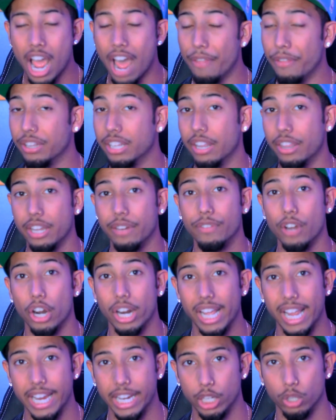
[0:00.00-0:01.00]
I think that they've
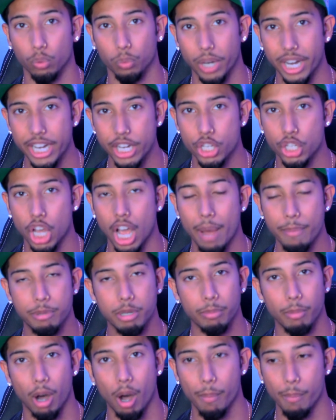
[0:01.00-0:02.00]
done a great job.
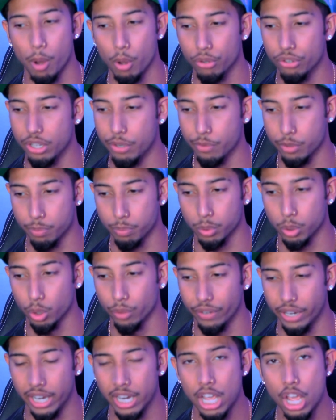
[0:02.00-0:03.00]
Jamal Mosley was
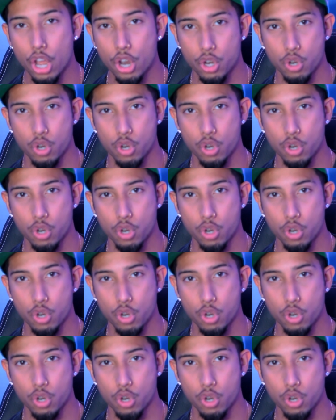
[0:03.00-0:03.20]
proven